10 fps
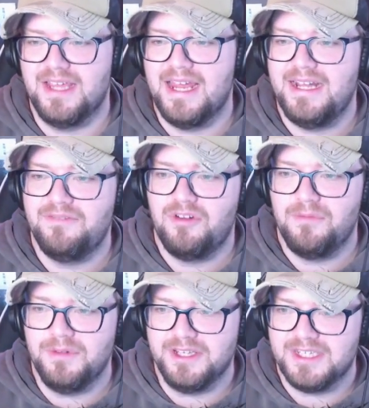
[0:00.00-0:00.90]
Alien
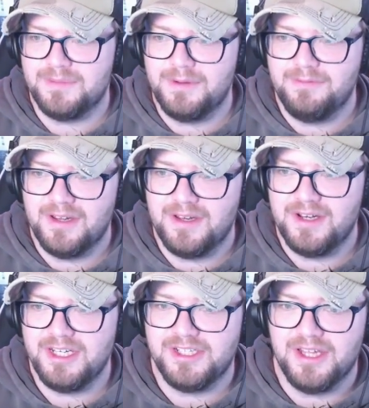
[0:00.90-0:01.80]
Romulus has been
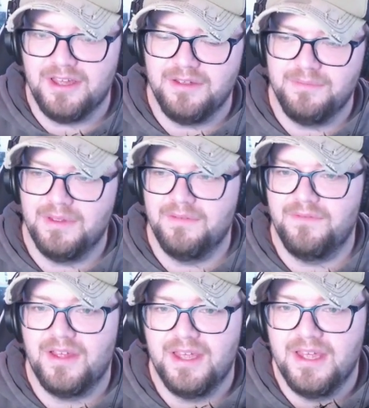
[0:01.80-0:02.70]
unleashed at home
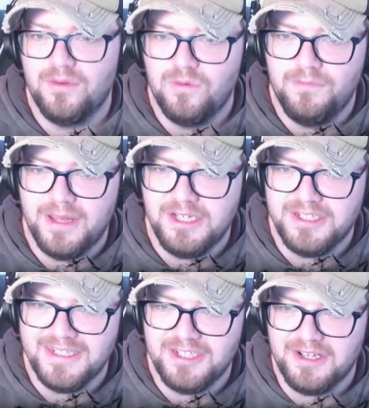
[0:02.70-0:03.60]
via all major
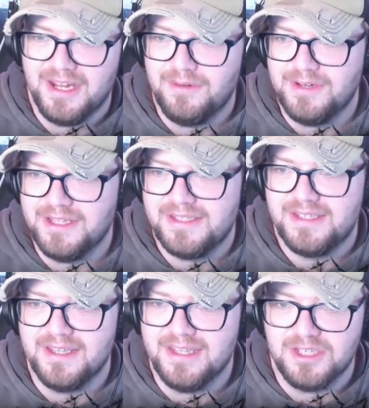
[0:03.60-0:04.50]
digital
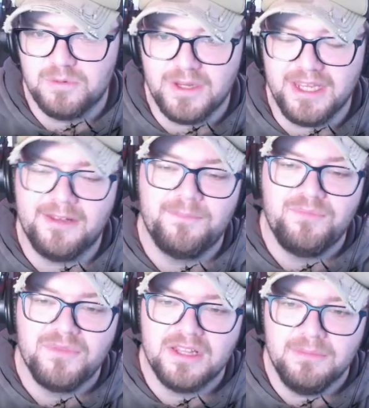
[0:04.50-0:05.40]
outlets this week.
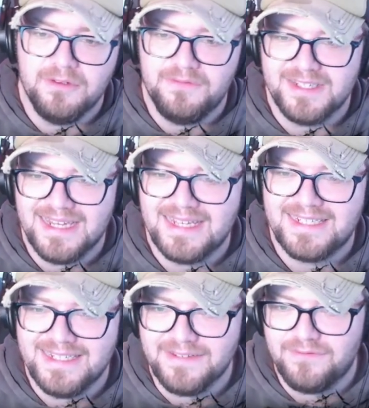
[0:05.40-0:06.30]
The movie is next
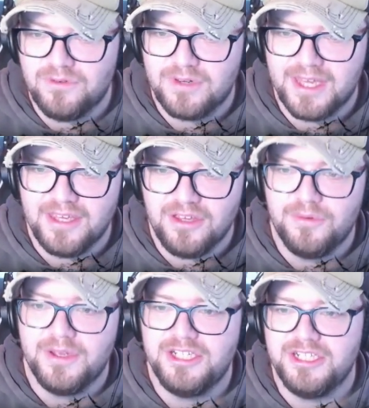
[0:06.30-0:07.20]
hitting 4K
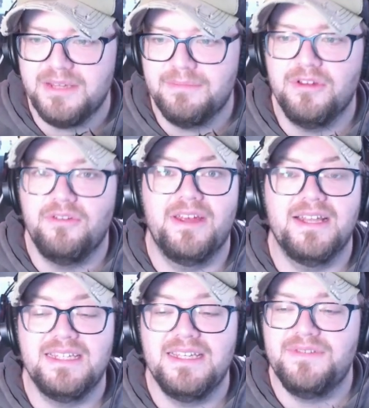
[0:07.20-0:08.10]
UHD Blu-ray
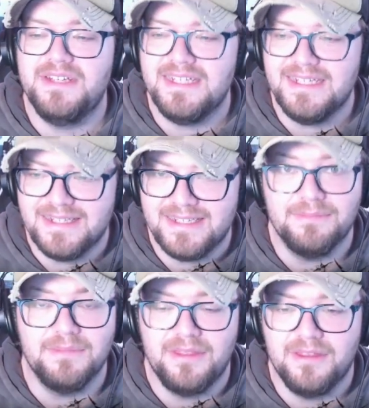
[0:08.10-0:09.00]
and DVD
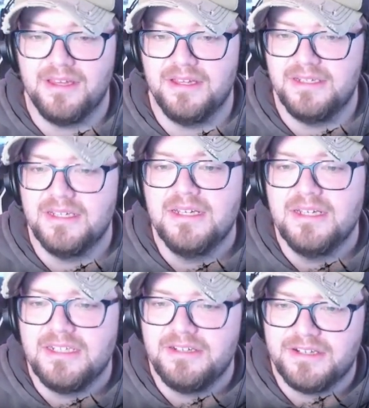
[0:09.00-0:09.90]
December 3rd.
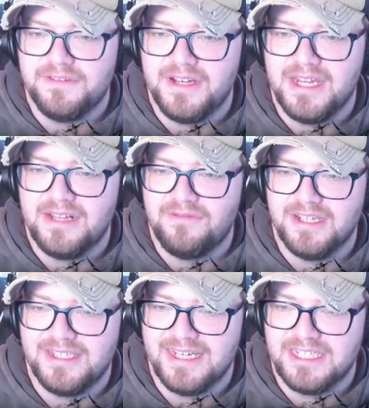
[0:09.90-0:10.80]
Director Fede
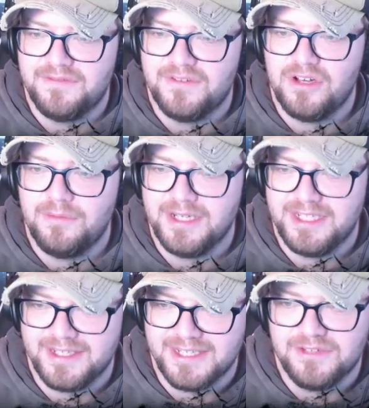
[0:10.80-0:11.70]
Alvarez takes the phenomenally
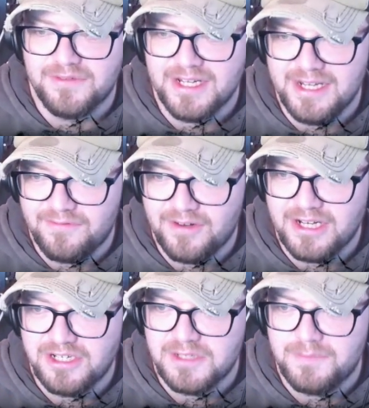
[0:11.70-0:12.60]
successful Alien
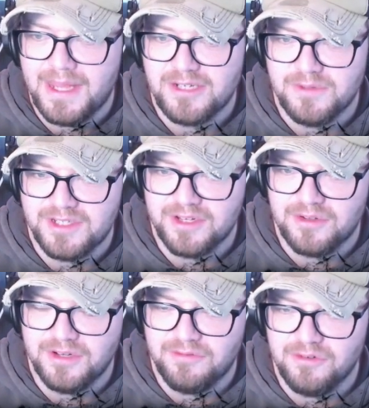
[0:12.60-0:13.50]
franchise back to its
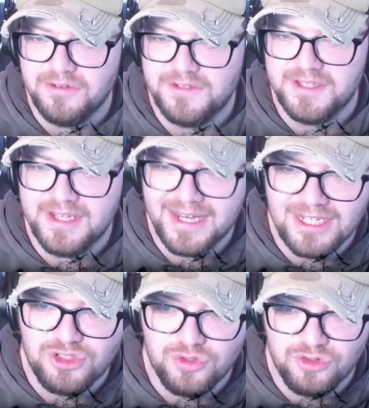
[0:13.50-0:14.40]
iconic roots in the
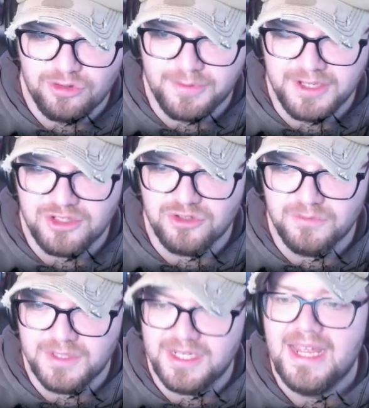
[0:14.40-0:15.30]
next jaw-dropping
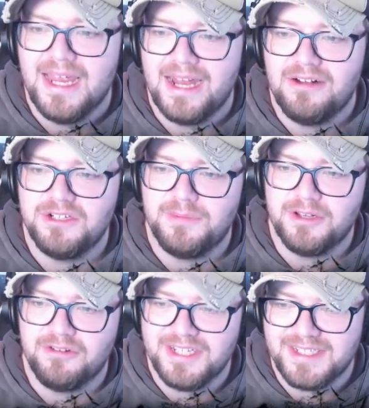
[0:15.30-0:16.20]
installment, heralded by
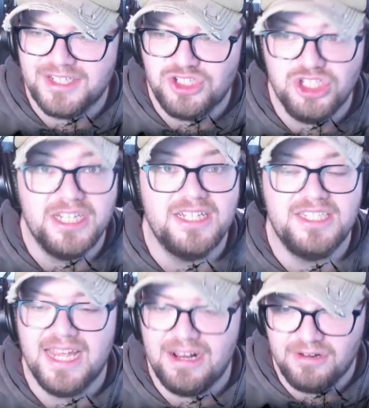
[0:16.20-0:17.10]
critics as sheer
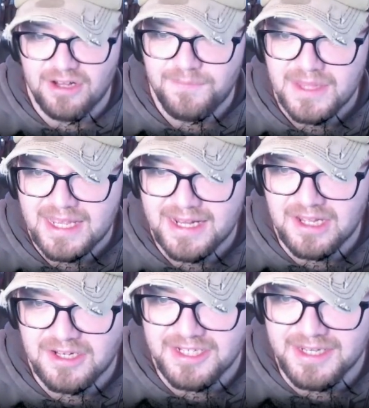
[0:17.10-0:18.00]
terror and
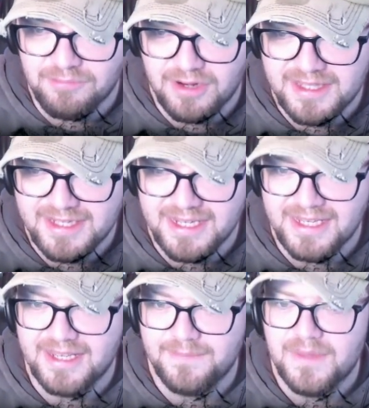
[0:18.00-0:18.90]
utterly
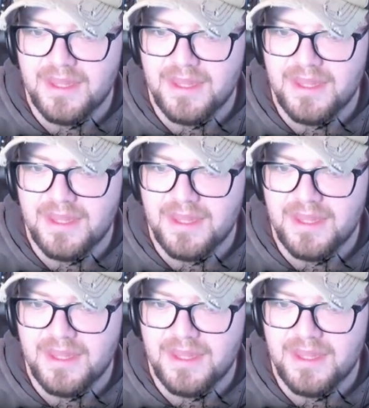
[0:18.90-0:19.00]
breathtaking.